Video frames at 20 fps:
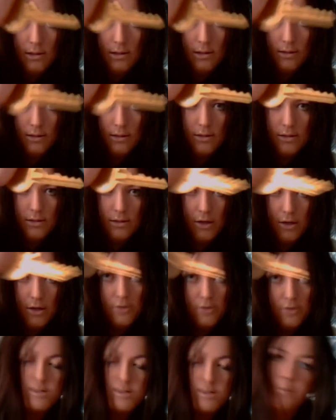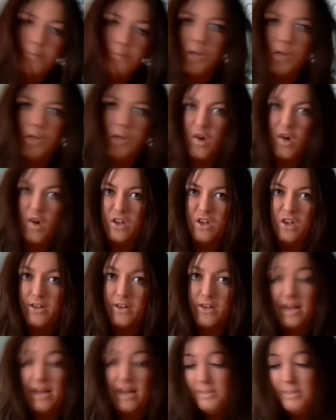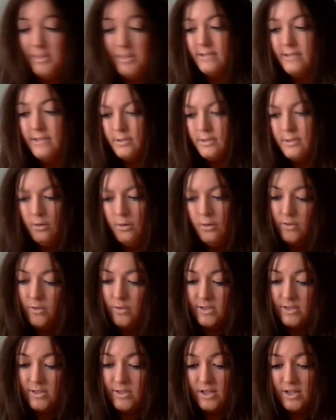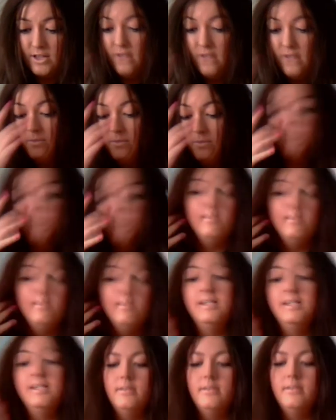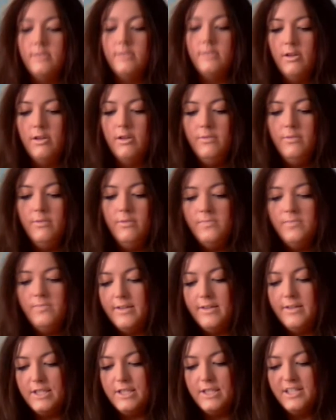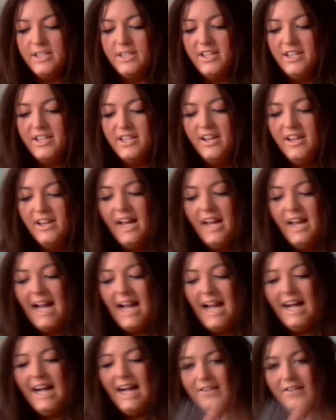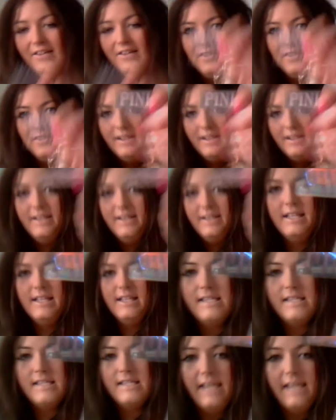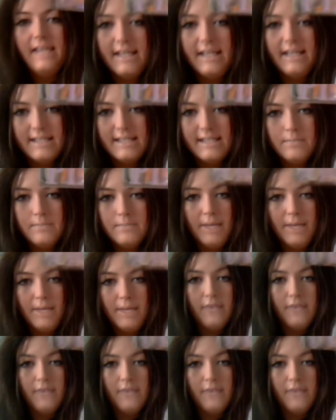So some burglar could have came in and stole all of our stuff, but they didn't, so that was good. I have this key that says pink